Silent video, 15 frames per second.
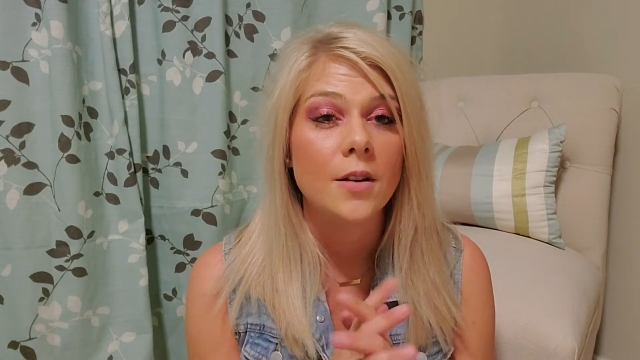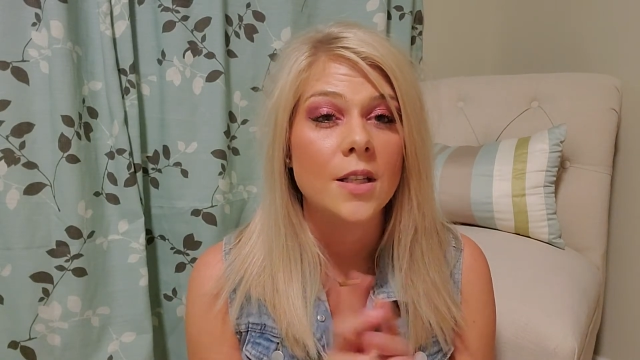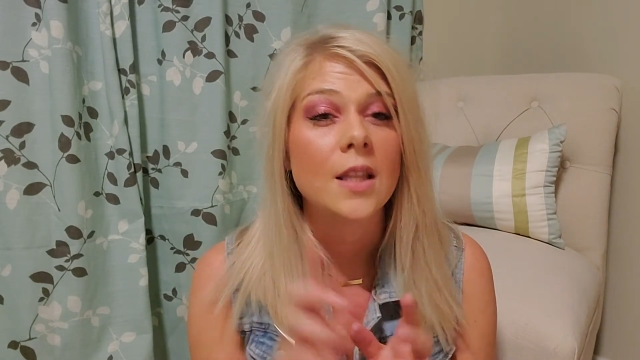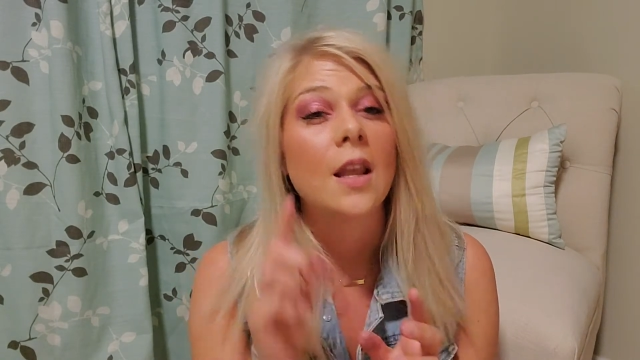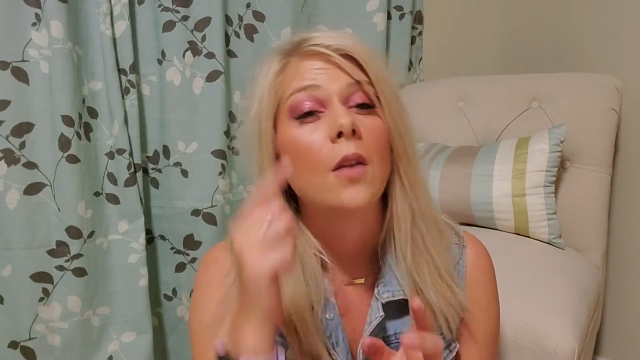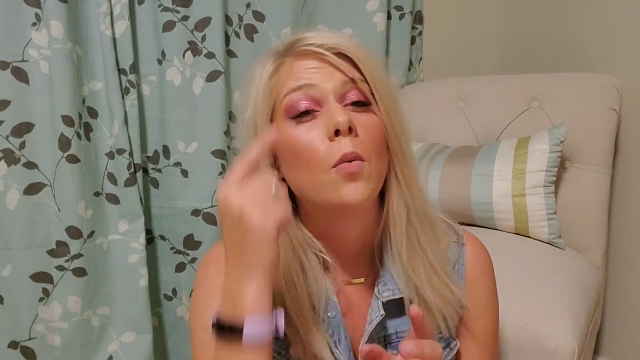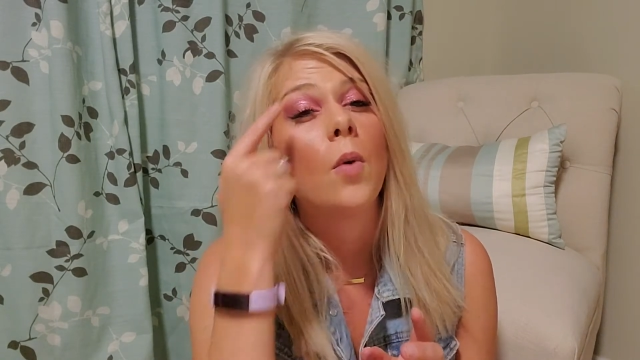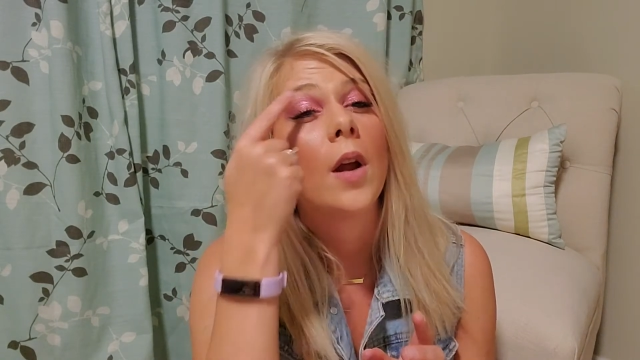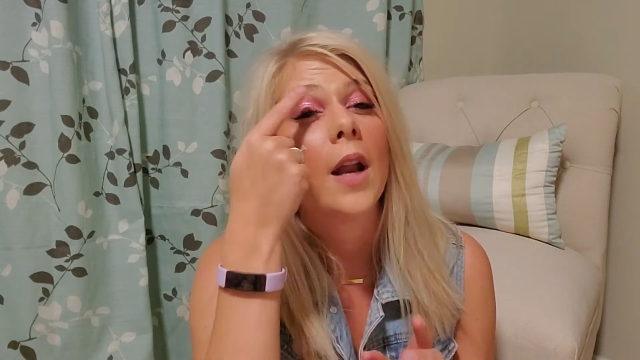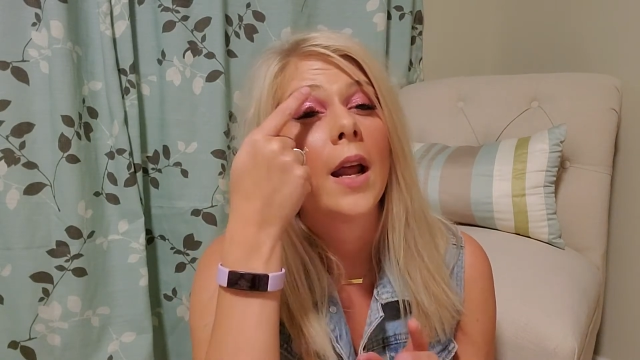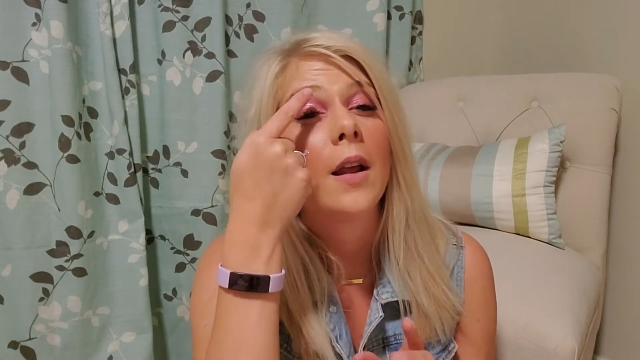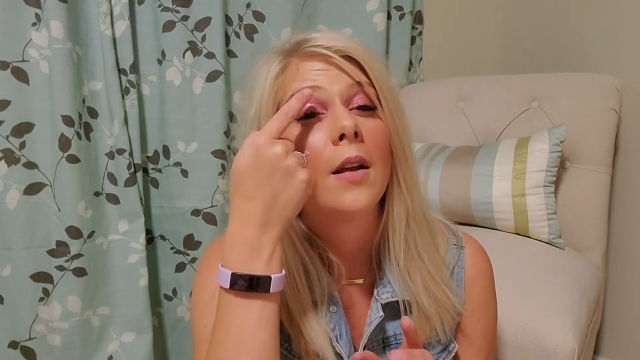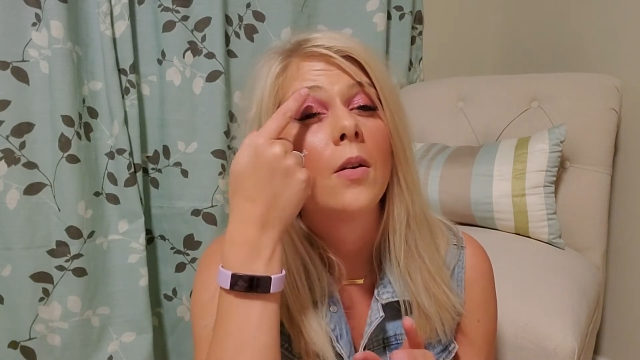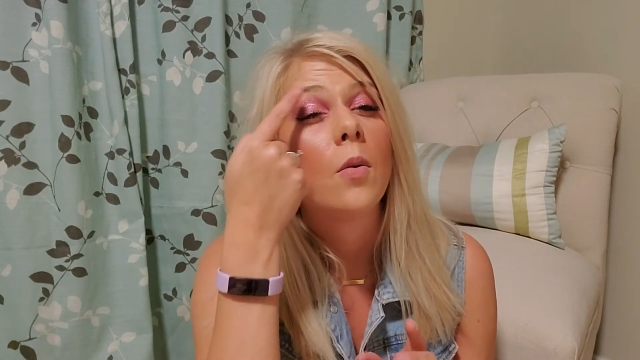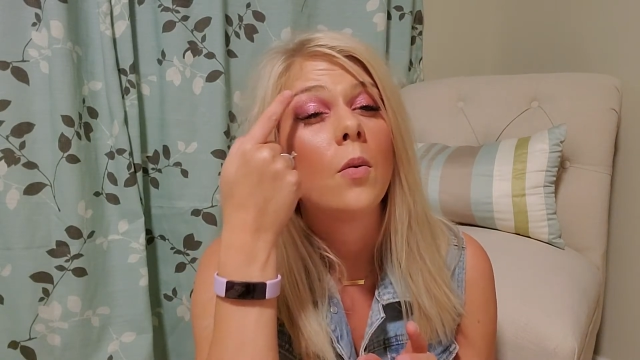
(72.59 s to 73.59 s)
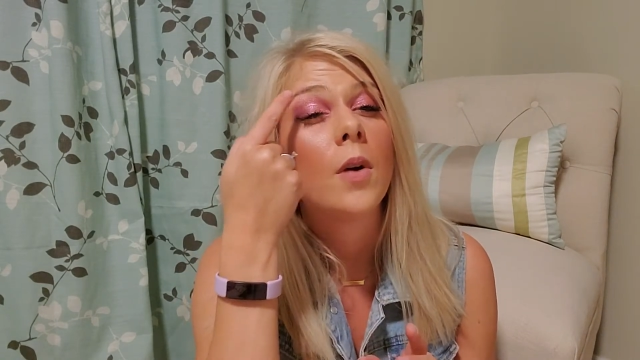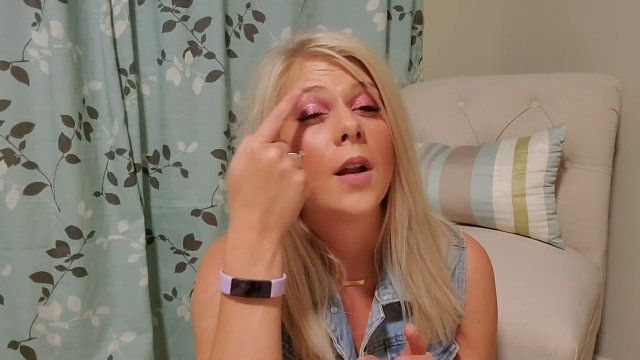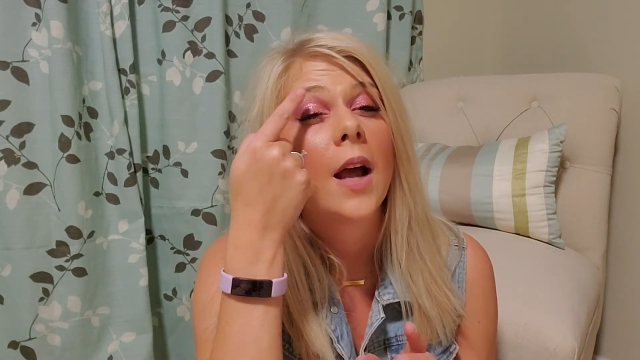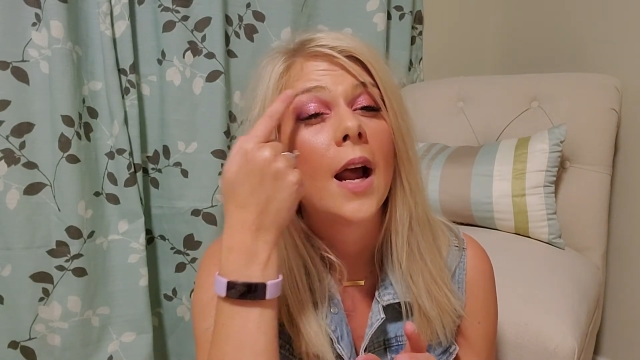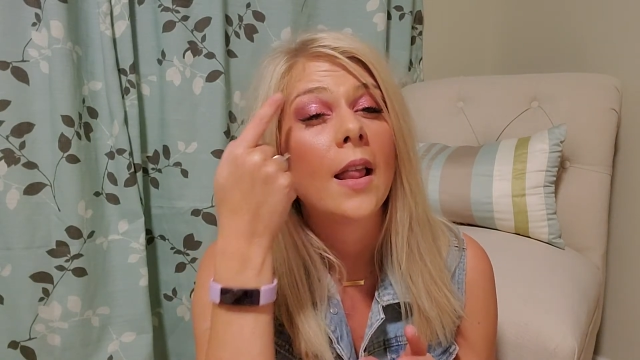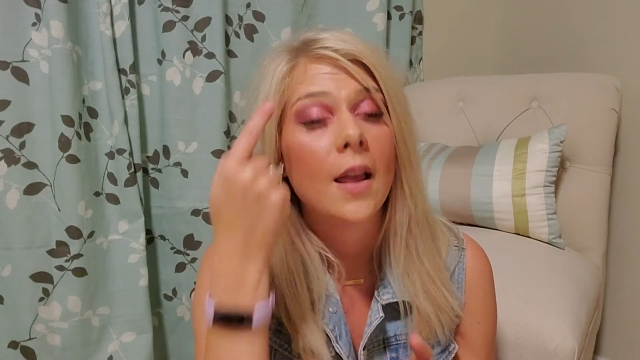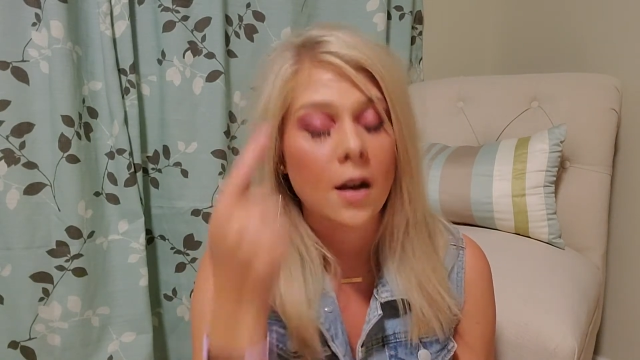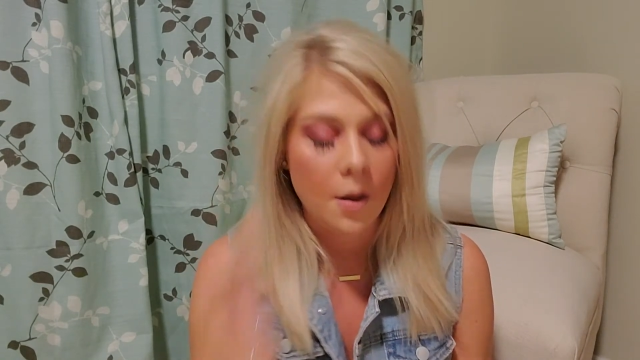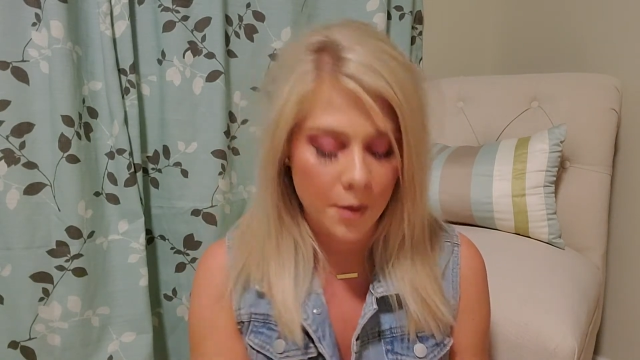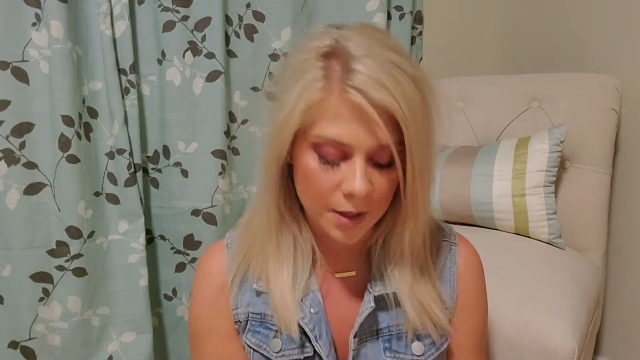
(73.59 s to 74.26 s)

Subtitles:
and then one highlight on the